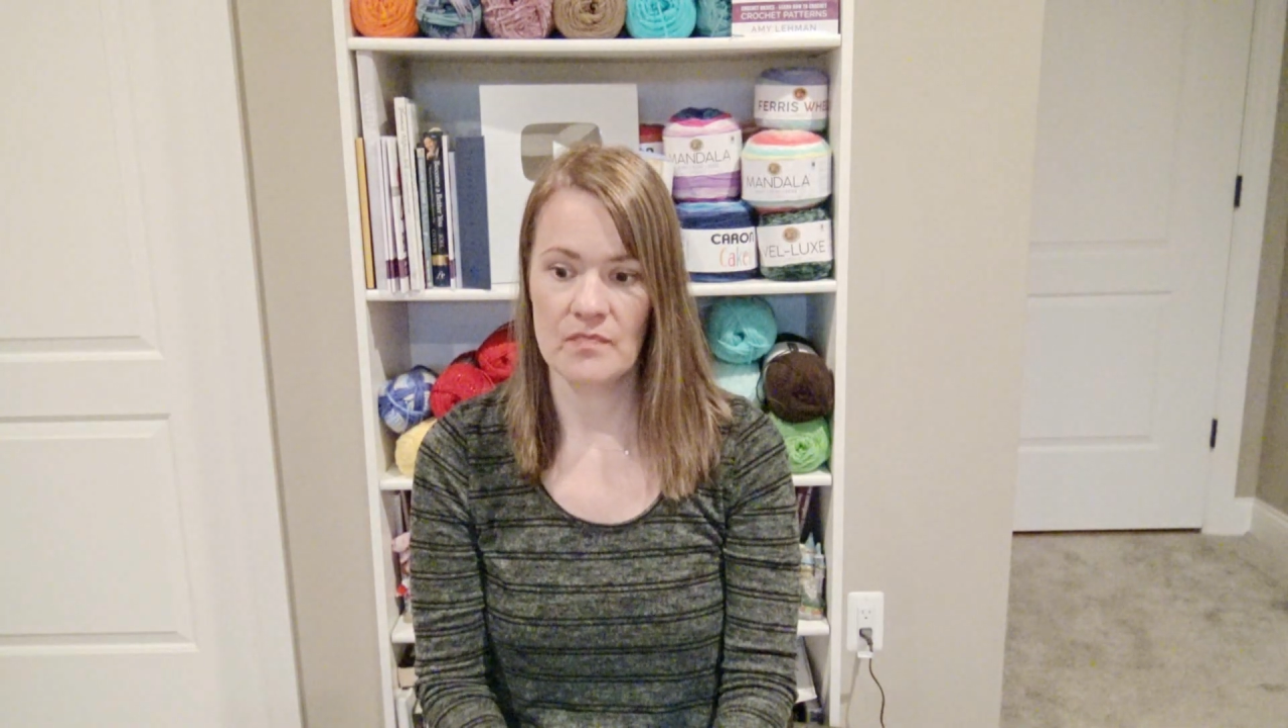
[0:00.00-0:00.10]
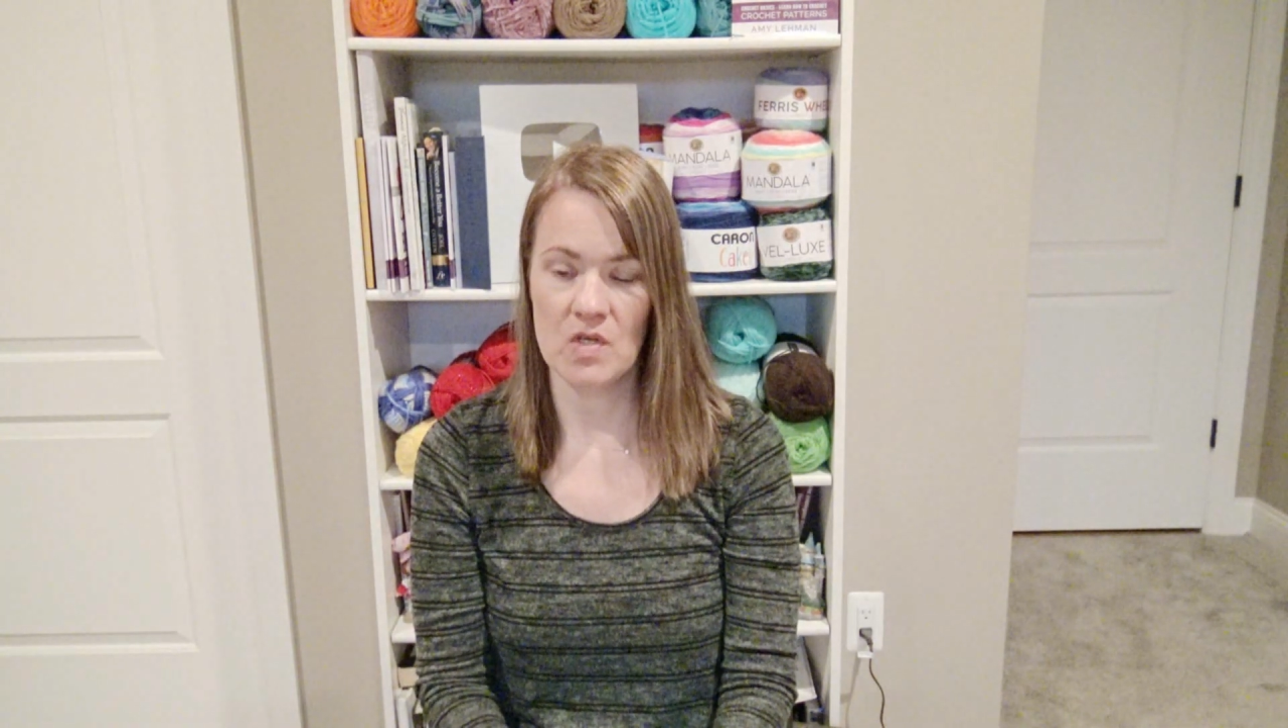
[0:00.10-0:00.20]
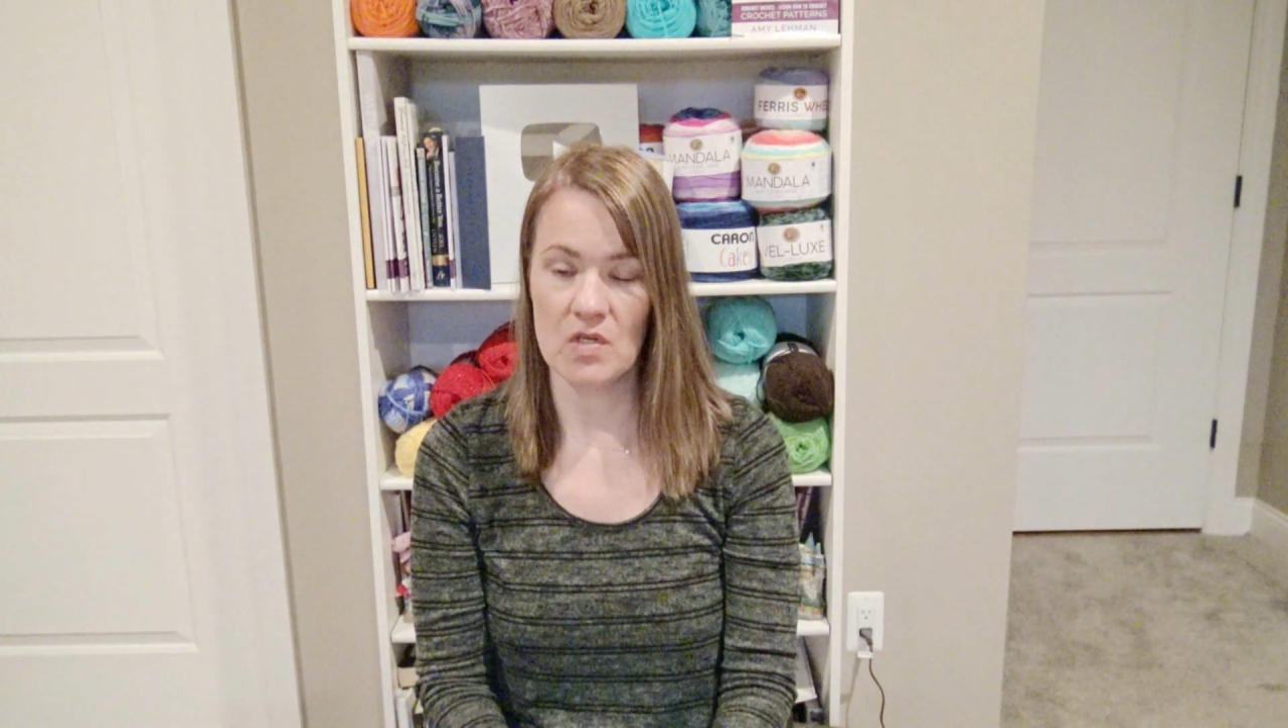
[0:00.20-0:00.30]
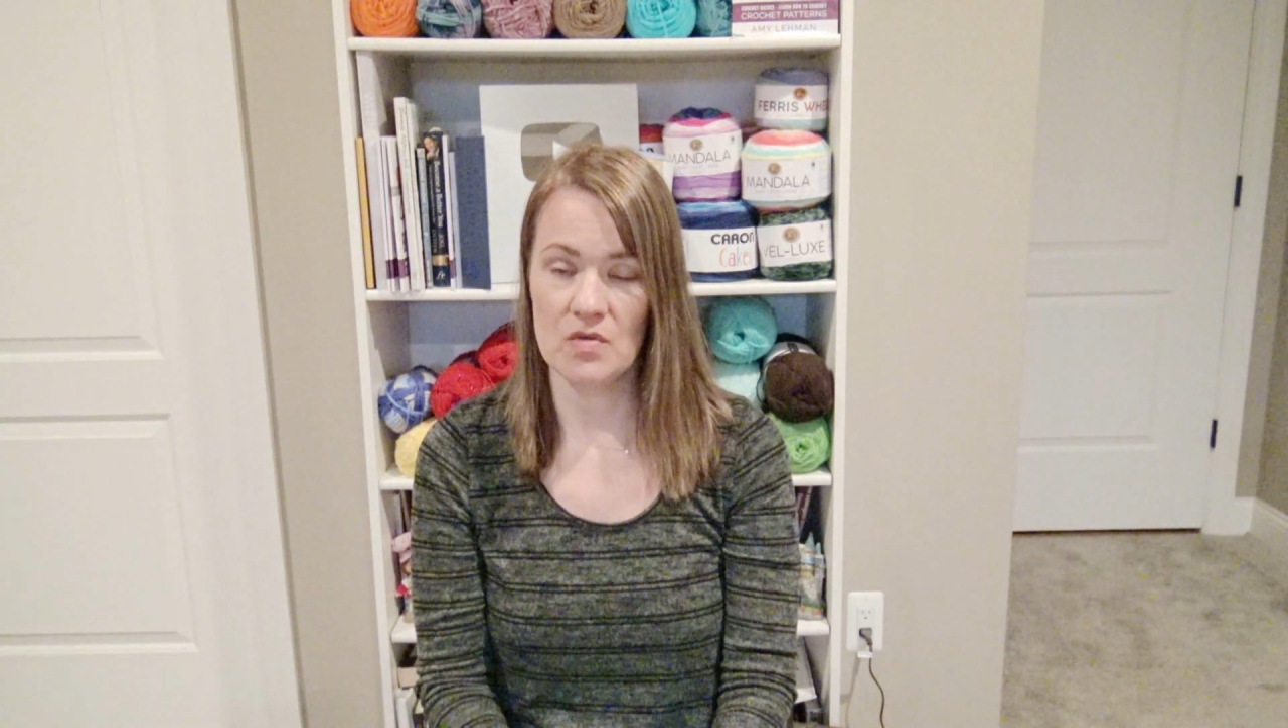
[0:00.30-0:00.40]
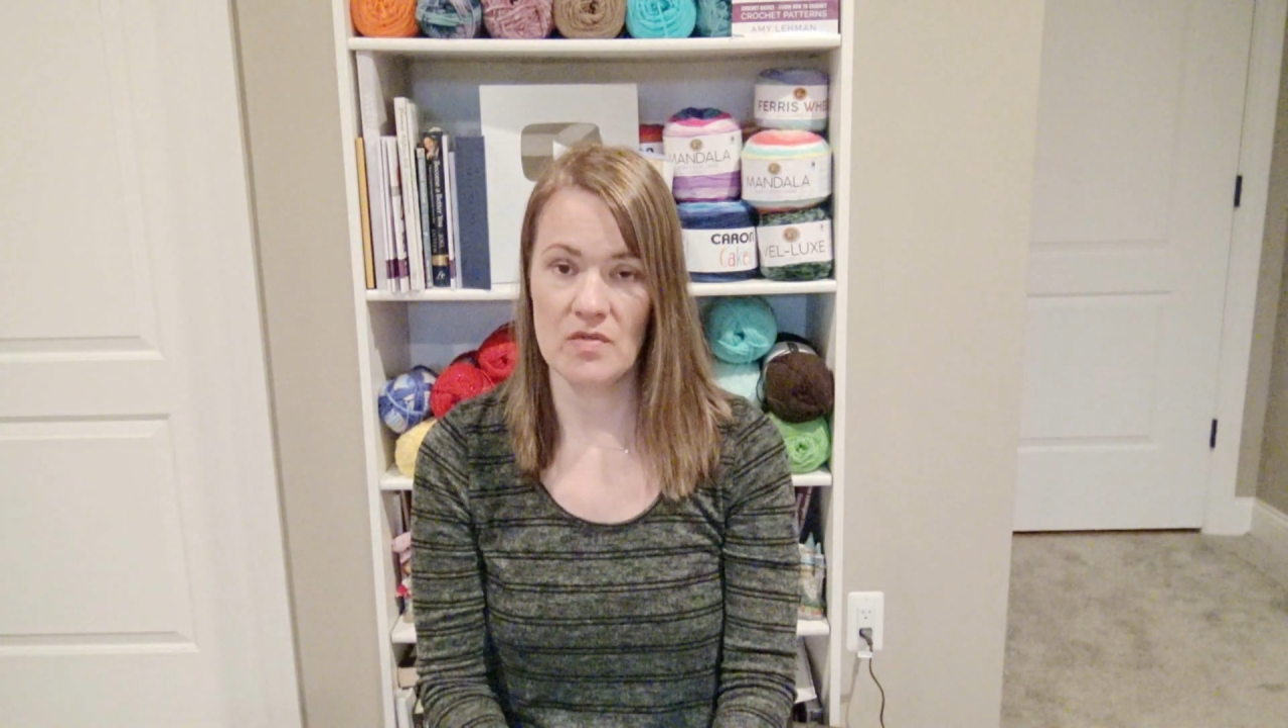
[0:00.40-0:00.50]

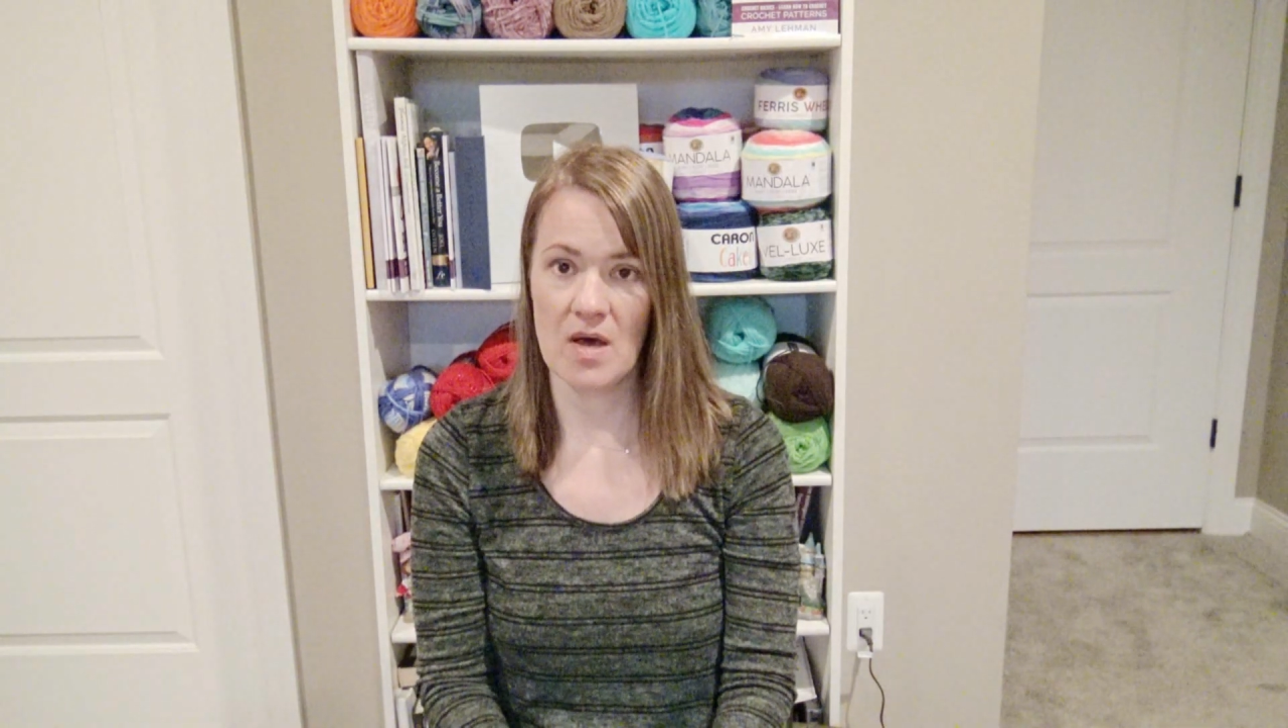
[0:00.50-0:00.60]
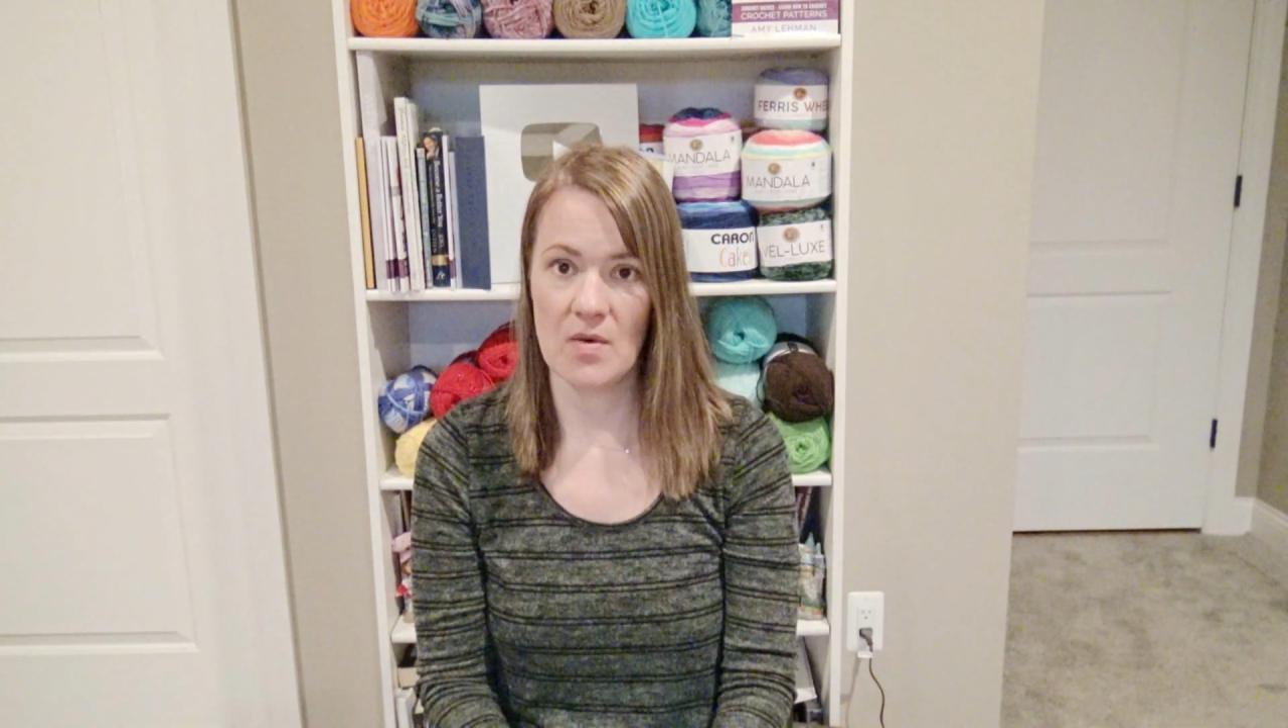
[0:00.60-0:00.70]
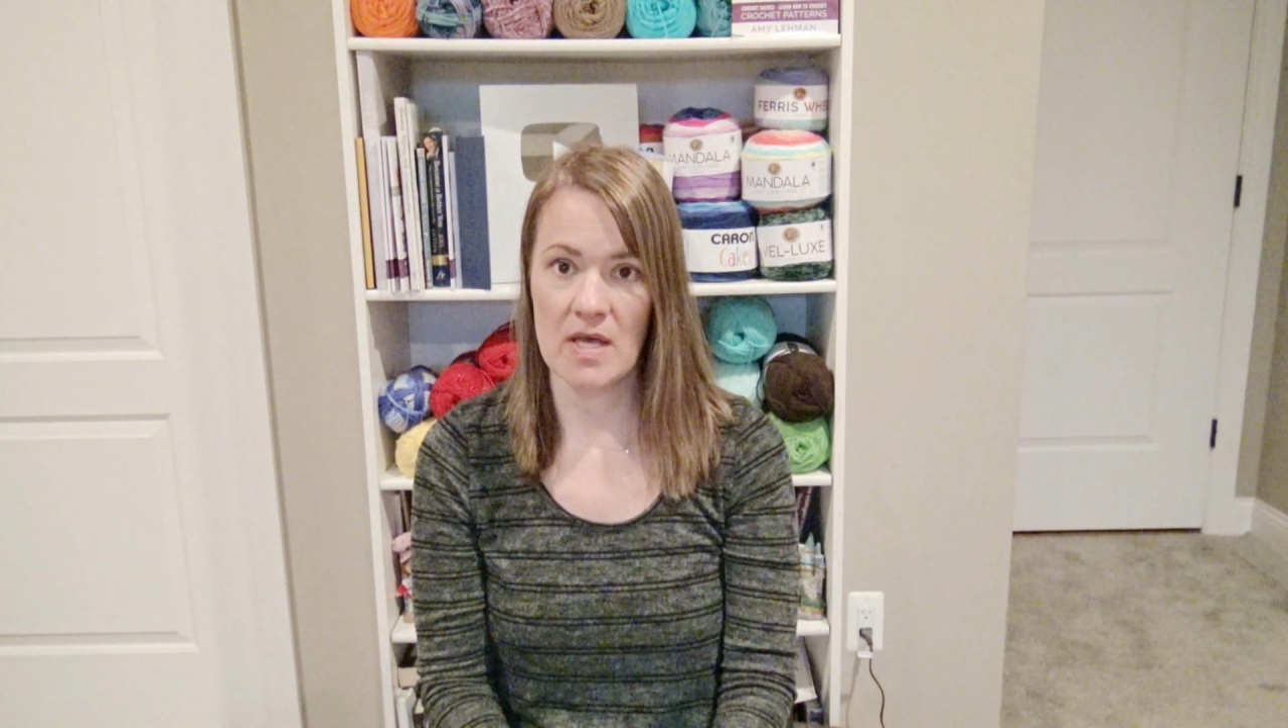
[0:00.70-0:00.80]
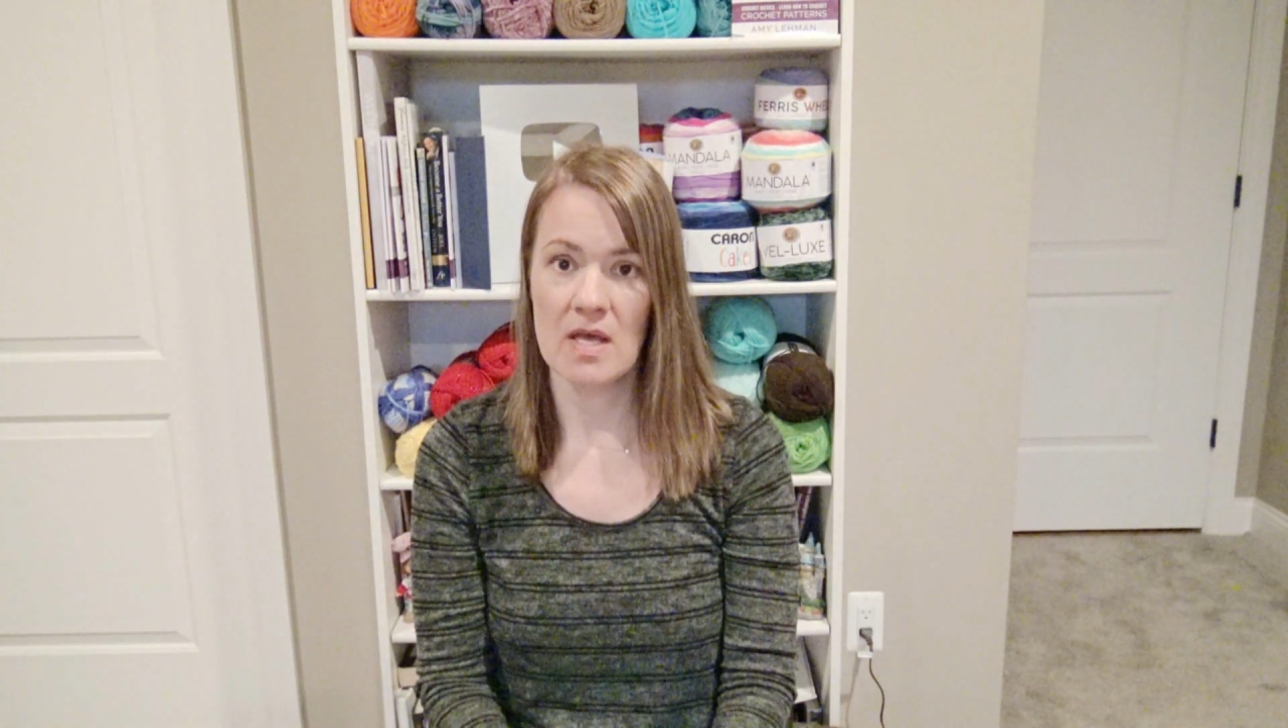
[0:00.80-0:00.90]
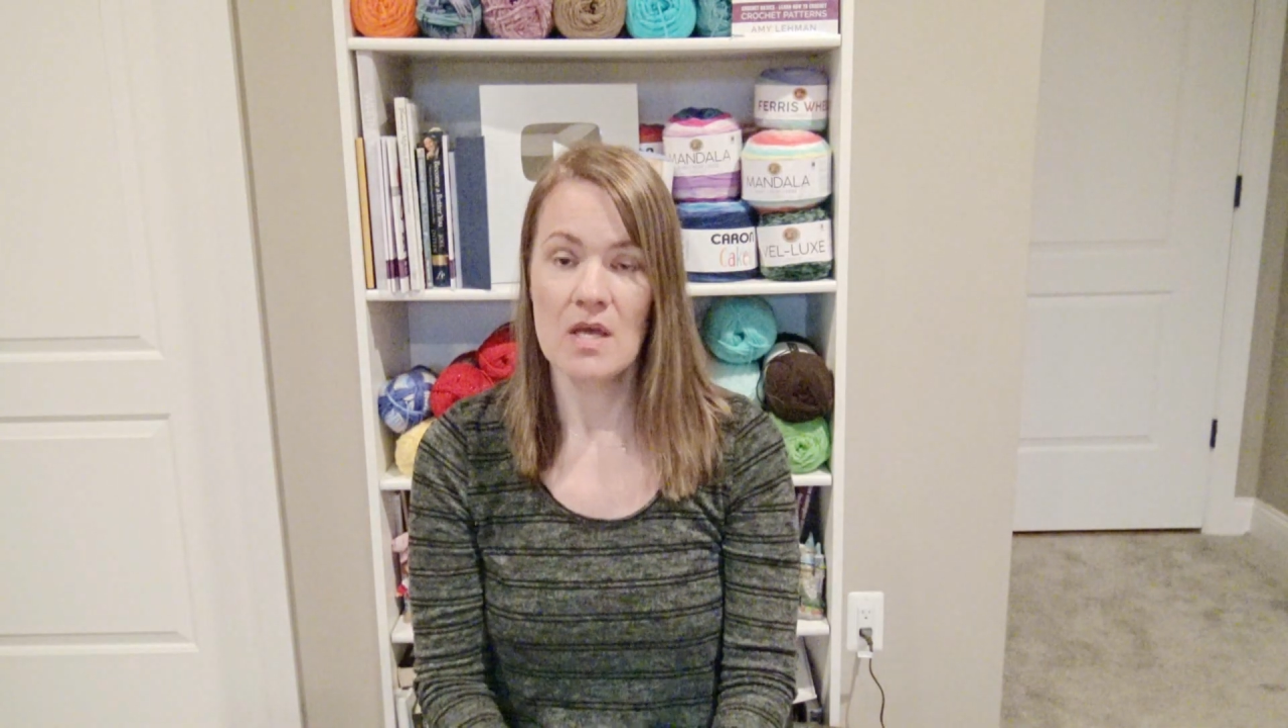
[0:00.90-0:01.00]
you can do it that
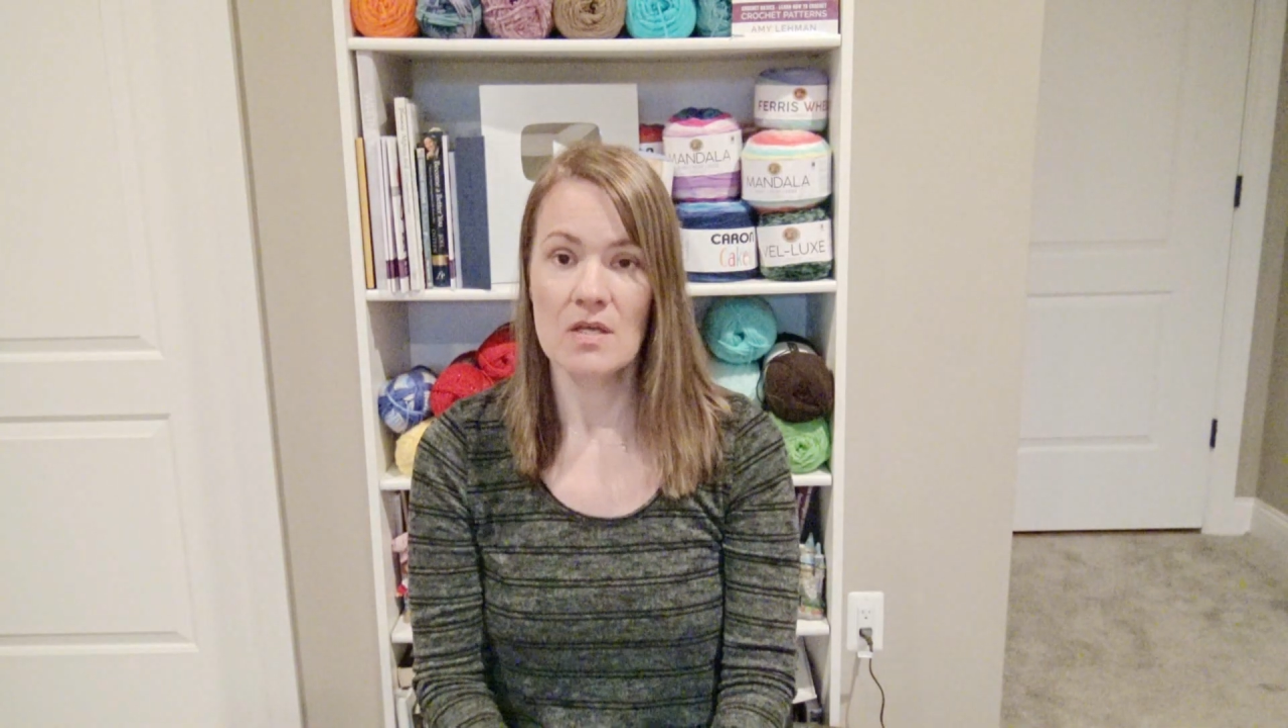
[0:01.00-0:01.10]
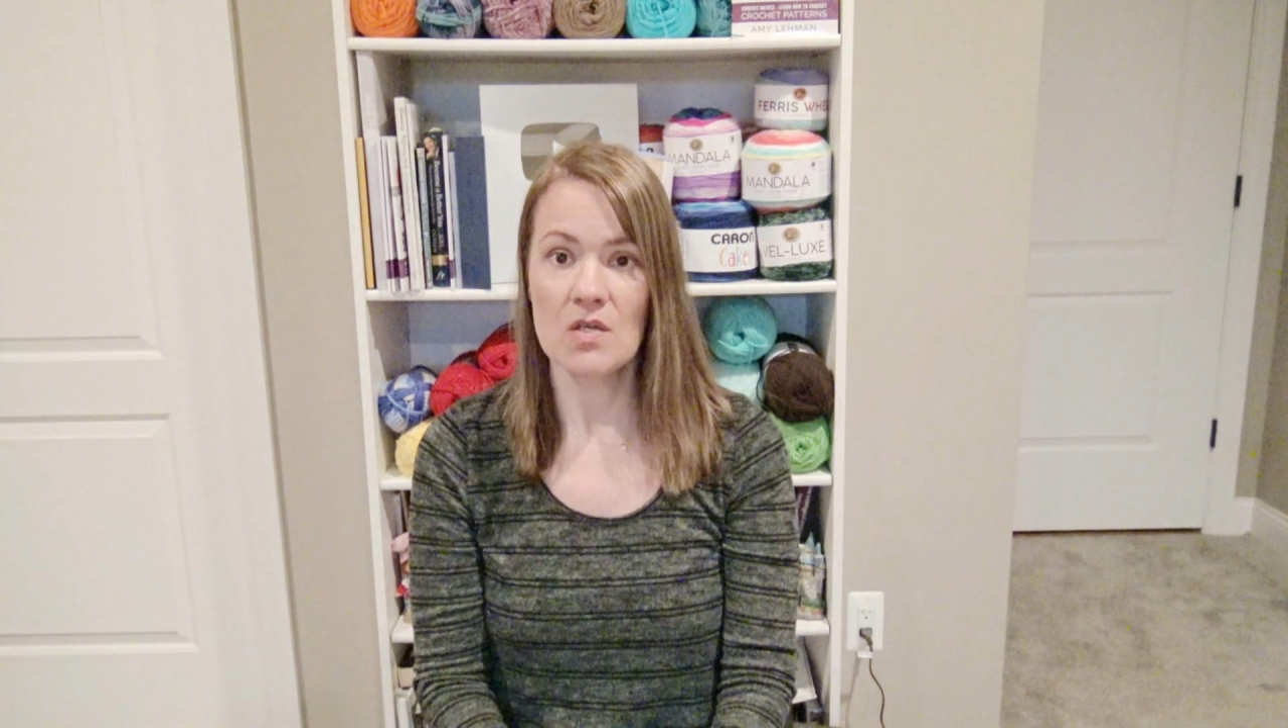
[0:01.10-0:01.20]
way.